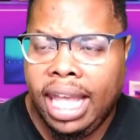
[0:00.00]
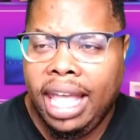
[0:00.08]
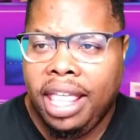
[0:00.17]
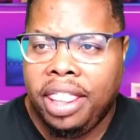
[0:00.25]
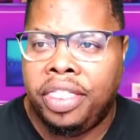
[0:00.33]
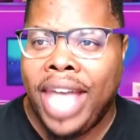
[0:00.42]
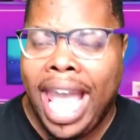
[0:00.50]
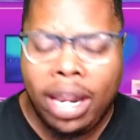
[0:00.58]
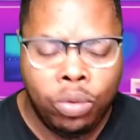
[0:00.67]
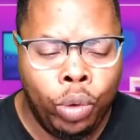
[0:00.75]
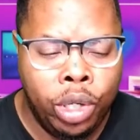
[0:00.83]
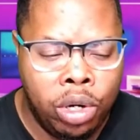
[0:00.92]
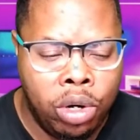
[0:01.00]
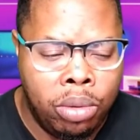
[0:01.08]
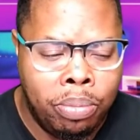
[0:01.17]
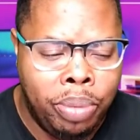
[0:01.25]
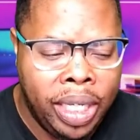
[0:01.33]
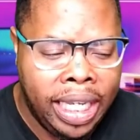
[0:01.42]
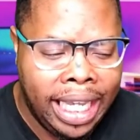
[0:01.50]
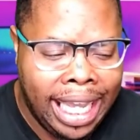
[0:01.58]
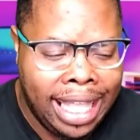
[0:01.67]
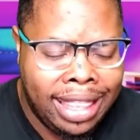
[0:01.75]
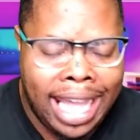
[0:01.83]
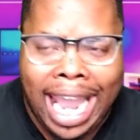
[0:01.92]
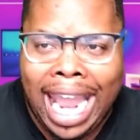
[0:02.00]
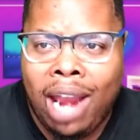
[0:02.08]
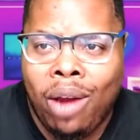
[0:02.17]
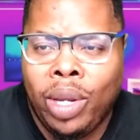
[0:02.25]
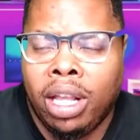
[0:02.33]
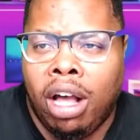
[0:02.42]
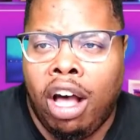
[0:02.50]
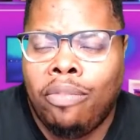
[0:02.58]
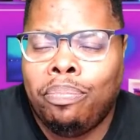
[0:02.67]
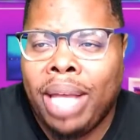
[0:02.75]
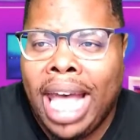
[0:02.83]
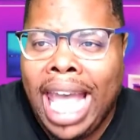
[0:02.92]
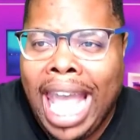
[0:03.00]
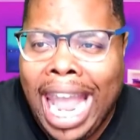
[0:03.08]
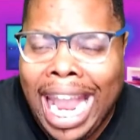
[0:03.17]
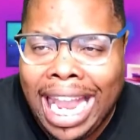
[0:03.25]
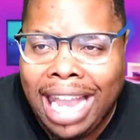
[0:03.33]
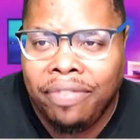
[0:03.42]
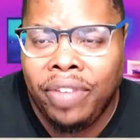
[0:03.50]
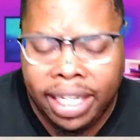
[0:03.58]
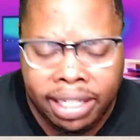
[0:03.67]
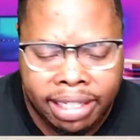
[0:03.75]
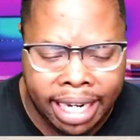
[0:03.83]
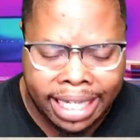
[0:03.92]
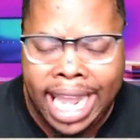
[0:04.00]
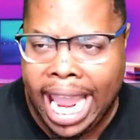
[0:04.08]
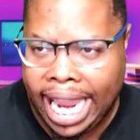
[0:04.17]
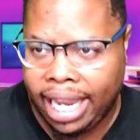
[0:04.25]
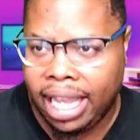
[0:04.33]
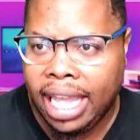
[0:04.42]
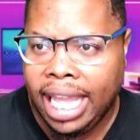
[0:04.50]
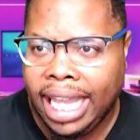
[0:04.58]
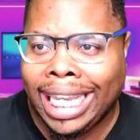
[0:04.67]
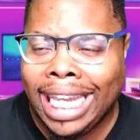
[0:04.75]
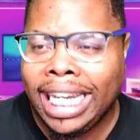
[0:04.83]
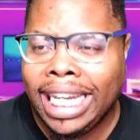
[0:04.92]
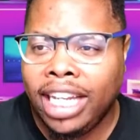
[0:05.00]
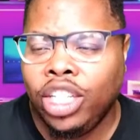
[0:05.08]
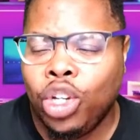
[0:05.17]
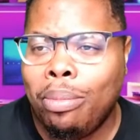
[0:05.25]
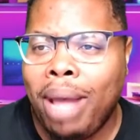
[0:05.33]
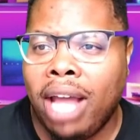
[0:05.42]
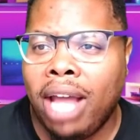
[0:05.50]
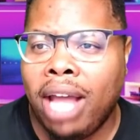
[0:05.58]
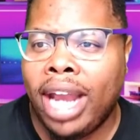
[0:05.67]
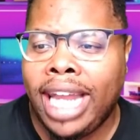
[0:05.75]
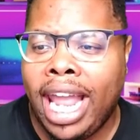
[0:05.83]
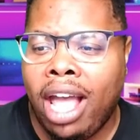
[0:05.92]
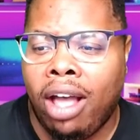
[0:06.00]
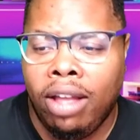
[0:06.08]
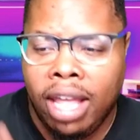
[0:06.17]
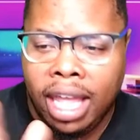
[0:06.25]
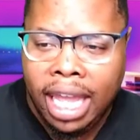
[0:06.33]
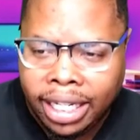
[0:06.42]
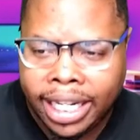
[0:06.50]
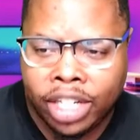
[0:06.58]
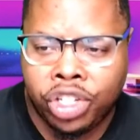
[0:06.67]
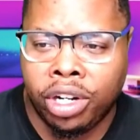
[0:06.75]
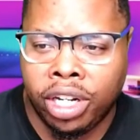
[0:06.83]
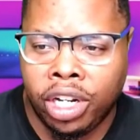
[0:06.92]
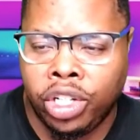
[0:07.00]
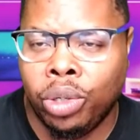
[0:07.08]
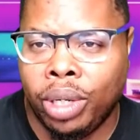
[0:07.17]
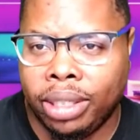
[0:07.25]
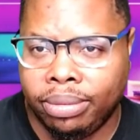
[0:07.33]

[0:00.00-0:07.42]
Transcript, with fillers: that will be in the area of behaving today. Get it in your mind right now that you're going to do it.